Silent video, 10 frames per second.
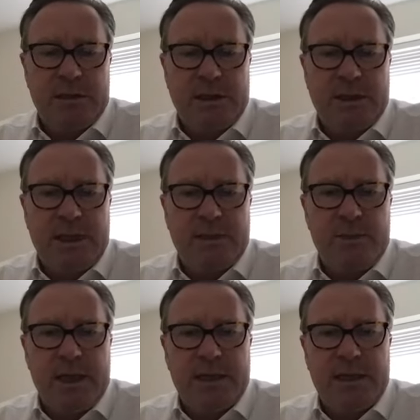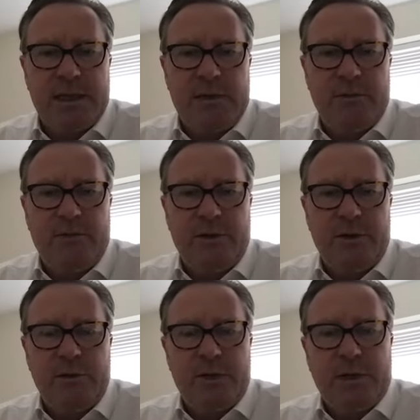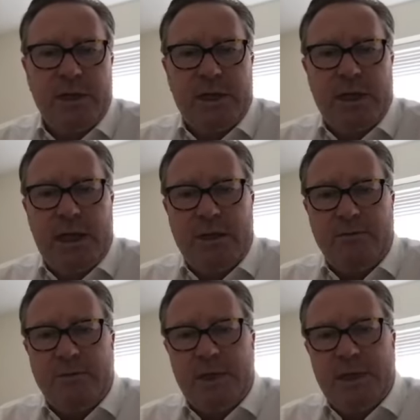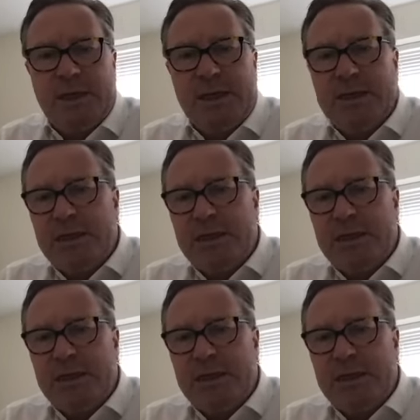takes place at that review? Is